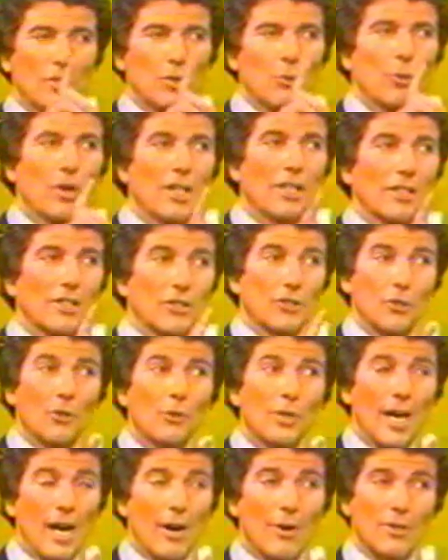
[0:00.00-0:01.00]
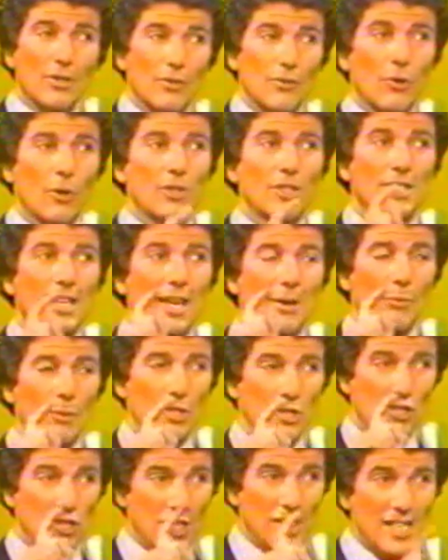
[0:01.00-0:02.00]
What you want to yeah. do now is, of course, get
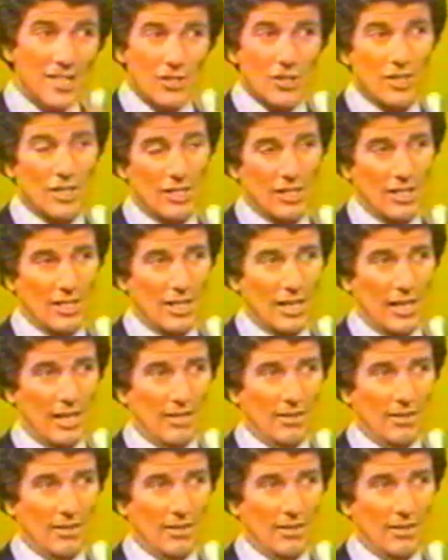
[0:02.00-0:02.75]
what she's going to say.